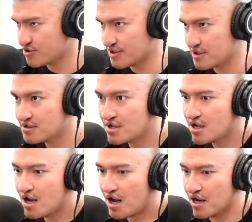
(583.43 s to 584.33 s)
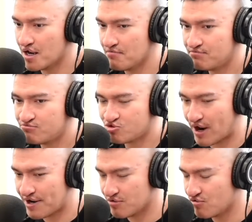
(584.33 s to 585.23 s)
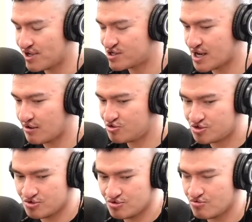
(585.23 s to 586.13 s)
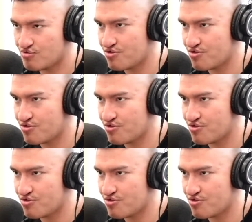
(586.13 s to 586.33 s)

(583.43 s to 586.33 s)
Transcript: gonna try and reach out to